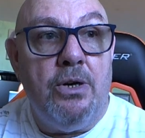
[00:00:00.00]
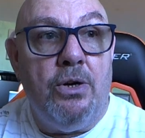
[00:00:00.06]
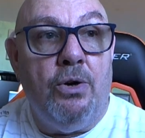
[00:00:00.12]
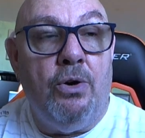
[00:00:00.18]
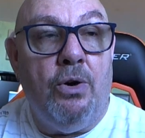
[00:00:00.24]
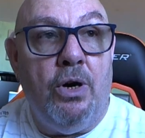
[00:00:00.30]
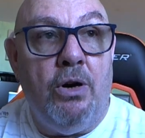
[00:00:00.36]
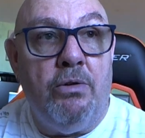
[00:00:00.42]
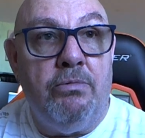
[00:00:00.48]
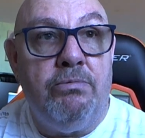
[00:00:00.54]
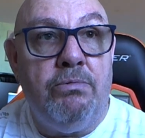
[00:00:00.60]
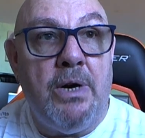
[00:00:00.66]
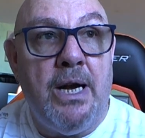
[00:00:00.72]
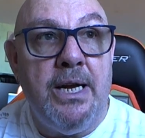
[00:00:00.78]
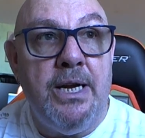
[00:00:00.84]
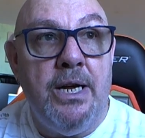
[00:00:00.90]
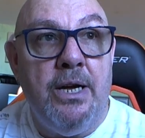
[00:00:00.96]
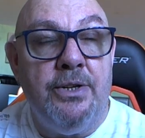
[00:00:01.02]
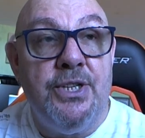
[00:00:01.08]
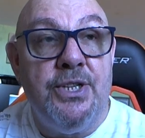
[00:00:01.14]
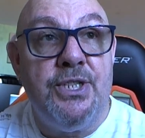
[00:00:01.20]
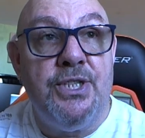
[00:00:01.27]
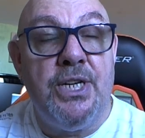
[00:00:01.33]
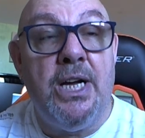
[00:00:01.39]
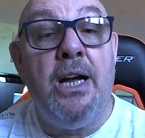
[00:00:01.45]
or a
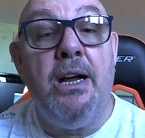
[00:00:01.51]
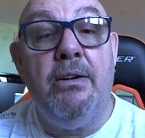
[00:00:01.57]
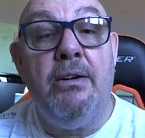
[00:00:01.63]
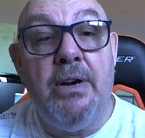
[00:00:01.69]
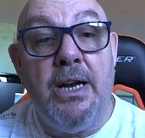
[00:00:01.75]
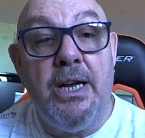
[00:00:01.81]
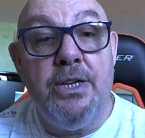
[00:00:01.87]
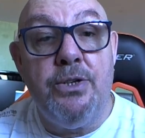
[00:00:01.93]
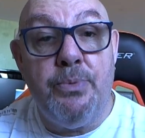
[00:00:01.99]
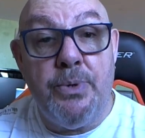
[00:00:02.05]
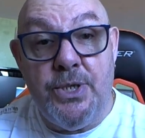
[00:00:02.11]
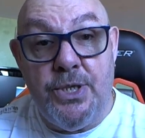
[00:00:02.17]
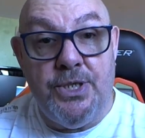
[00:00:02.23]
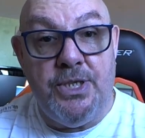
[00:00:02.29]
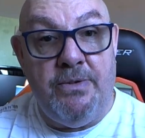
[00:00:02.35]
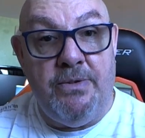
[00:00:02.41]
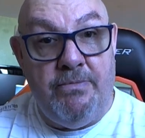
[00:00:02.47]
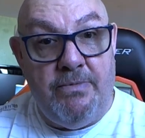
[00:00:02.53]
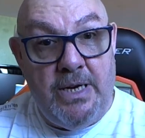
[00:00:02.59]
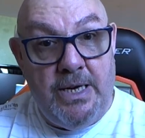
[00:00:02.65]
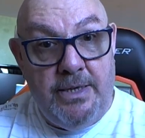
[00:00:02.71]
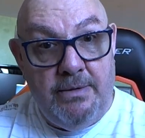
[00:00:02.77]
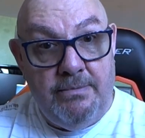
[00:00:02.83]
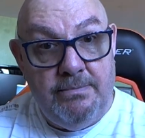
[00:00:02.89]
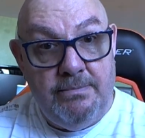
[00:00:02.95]
Desire Rage, which is in
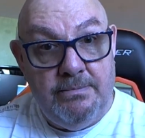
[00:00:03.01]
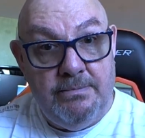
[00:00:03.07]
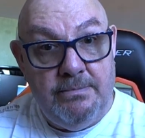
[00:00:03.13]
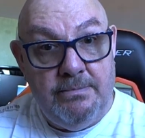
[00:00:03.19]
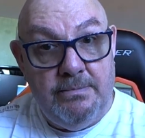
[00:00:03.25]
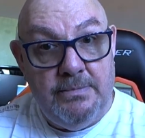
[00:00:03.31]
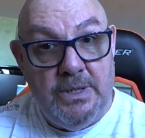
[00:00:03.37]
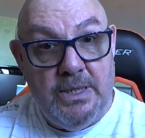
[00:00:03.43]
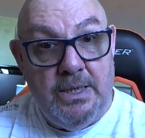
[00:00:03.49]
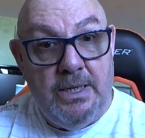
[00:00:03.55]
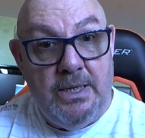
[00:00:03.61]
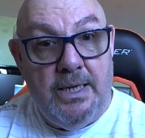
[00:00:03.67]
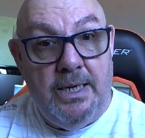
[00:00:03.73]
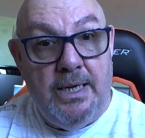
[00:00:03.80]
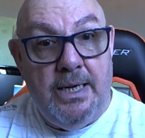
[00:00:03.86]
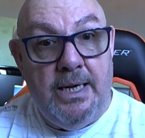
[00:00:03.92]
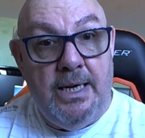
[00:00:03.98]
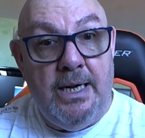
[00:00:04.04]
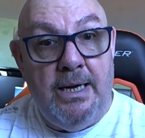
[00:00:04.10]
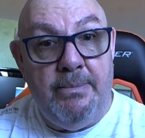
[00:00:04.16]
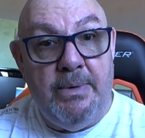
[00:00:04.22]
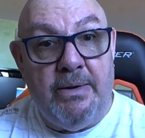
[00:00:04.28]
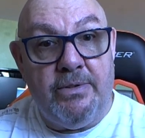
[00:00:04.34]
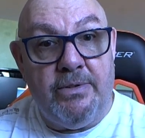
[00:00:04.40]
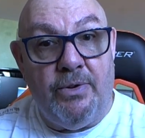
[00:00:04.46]
red.
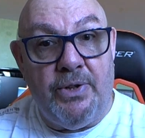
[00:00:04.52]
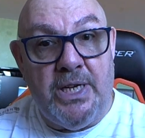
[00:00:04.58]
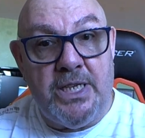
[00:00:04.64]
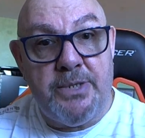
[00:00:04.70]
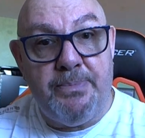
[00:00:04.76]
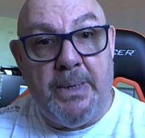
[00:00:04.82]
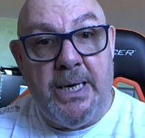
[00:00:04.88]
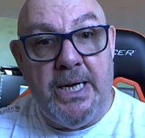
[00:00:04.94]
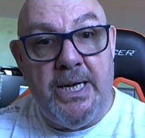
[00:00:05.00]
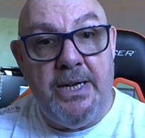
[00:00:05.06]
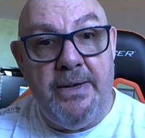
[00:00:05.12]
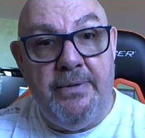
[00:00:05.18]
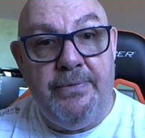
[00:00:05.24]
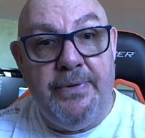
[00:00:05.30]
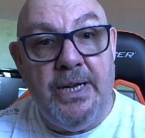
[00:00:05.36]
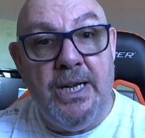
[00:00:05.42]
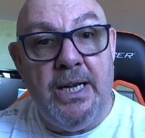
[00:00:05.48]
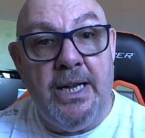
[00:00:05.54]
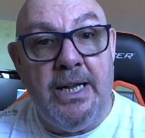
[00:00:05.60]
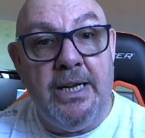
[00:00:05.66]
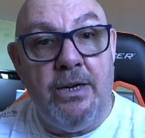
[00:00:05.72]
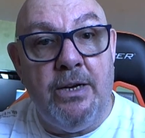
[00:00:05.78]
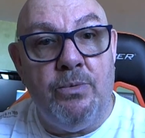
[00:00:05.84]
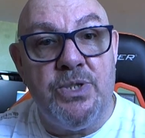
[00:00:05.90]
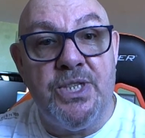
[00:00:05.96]
I've got the Aspire Feed
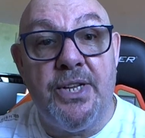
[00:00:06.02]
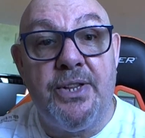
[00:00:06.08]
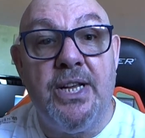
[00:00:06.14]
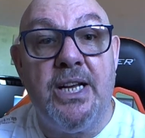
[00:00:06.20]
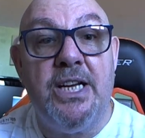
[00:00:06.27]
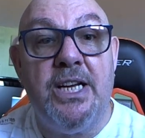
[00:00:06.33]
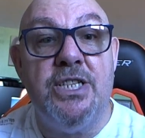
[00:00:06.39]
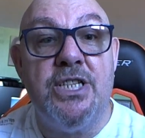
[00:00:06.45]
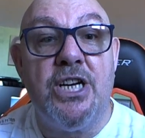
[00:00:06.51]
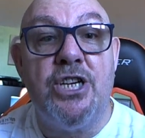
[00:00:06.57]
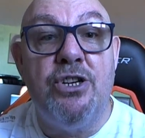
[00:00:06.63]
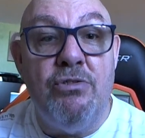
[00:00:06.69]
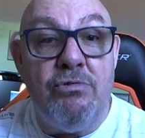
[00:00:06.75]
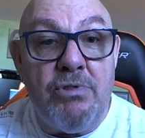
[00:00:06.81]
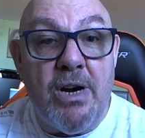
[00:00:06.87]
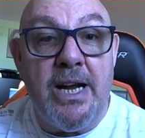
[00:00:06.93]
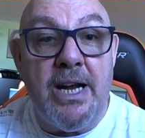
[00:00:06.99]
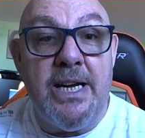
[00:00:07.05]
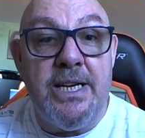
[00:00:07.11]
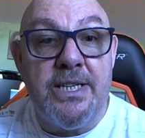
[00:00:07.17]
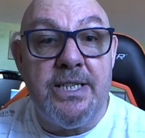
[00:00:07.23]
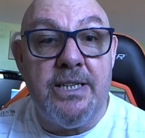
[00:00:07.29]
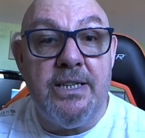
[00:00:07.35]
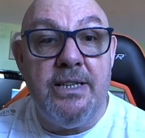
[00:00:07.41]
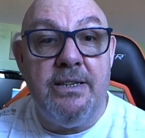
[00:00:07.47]
Link, which I think is a
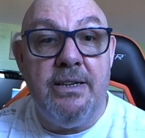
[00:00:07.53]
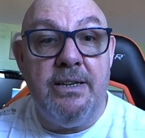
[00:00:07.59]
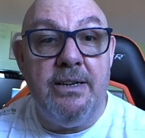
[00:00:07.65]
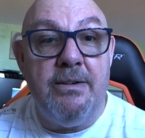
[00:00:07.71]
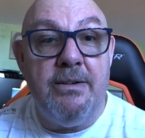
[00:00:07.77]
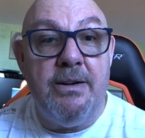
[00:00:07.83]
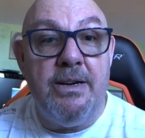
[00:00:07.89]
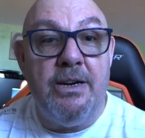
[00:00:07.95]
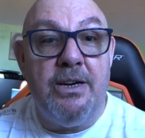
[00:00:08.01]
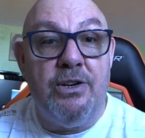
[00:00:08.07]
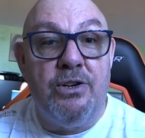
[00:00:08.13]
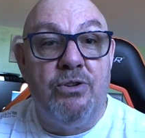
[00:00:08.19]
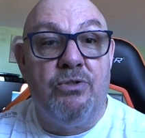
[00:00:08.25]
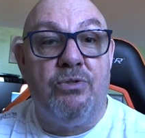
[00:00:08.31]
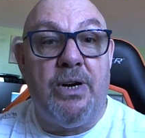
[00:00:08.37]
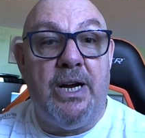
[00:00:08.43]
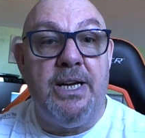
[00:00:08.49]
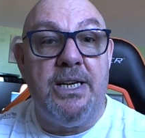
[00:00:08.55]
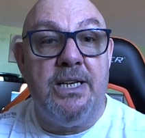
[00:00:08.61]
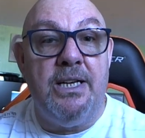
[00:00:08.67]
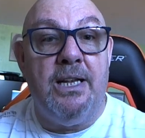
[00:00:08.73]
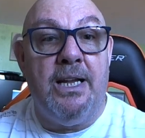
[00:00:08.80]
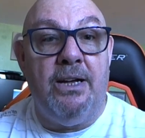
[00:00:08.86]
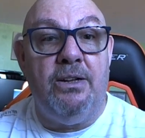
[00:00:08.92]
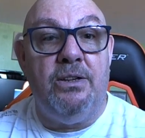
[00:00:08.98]
great
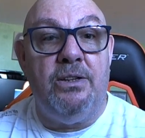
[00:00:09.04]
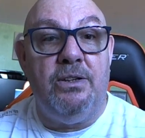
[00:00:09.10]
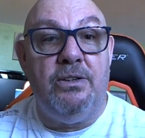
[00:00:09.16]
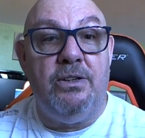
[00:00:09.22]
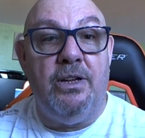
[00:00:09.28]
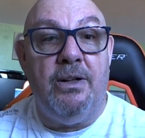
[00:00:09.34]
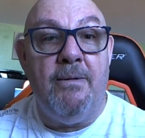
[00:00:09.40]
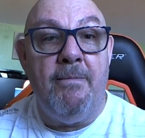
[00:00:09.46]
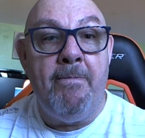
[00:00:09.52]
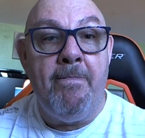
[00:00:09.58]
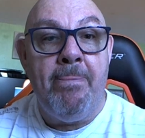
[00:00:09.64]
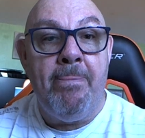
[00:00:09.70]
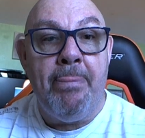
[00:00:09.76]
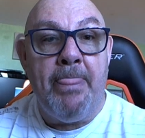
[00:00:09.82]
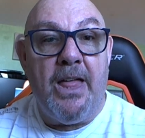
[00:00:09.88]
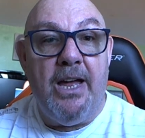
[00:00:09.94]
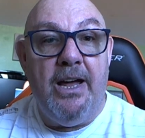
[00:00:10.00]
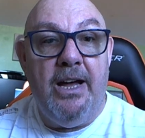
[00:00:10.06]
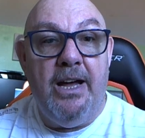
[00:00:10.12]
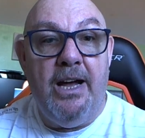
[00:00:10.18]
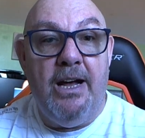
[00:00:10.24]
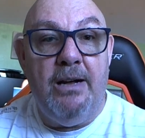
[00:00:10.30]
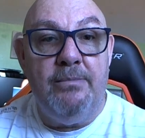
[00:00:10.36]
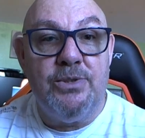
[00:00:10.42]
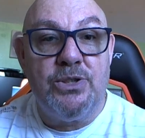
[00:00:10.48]
little
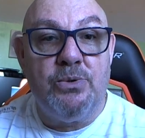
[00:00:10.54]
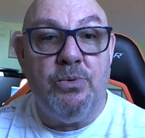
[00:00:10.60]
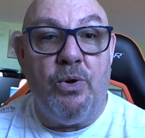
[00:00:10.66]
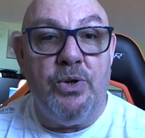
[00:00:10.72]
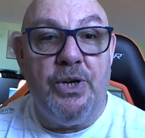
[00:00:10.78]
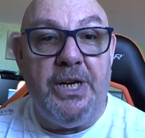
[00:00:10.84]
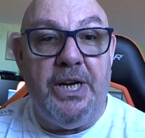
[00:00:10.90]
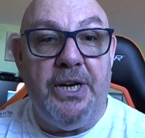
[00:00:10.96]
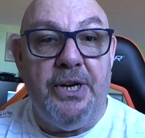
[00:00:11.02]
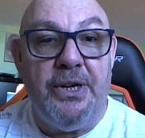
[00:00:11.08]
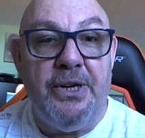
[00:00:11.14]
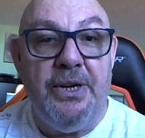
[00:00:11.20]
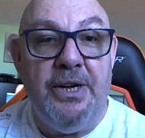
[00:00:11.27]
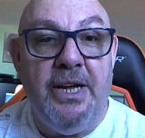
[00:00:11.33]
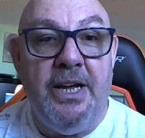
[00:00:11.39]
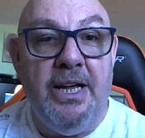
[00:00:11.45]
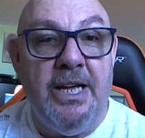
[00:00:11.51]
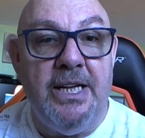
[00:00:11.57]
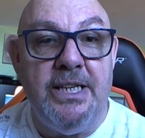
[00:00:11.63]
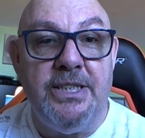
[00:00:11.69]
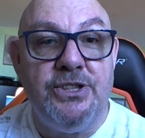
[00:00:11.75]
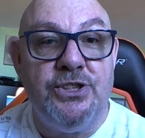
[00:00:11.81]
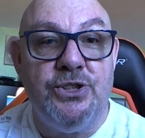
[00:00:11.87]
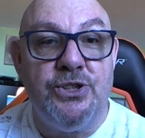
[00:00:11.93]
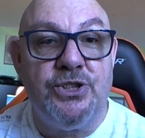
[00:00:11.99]
squonker.
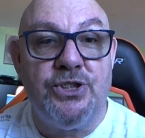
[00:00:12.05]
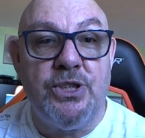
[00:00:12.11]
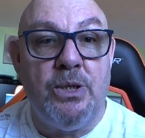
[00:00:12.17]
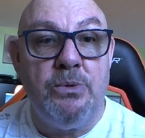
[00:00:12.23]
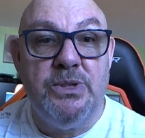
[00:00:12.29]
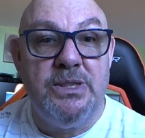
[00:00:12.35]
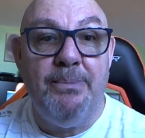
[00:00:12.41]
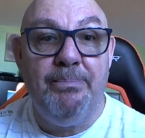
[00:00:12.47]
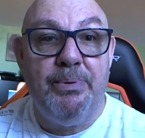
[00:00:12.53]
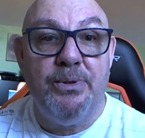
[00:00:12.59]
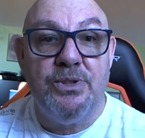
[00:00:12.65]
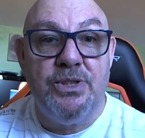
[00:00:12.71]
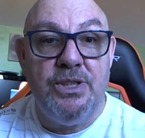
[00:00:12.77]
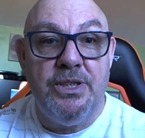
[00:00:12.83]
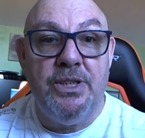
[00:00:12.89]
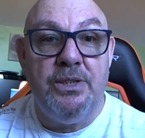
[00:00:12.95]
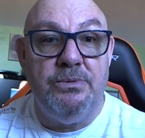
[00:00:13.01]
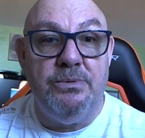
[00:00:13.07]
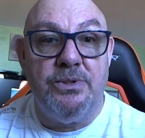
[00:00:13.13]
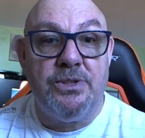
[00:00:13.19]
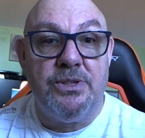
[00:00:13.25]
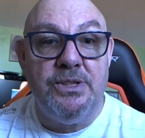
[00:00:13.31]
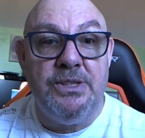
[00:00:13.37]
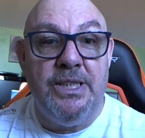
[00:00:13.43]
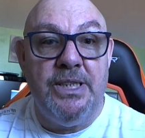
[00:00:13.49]
It's just so simple to
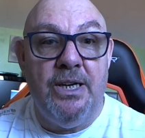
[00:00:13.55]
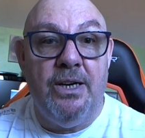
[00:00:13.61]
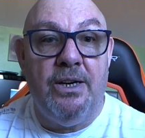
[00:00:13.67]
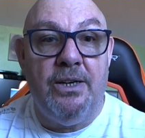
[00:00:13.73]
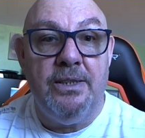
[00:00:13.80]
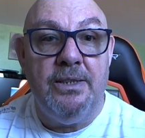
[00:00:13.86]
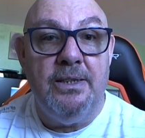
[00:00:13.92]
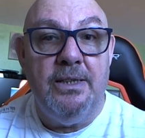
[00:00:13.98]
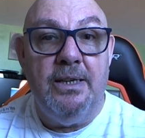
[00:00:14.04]
use, you know.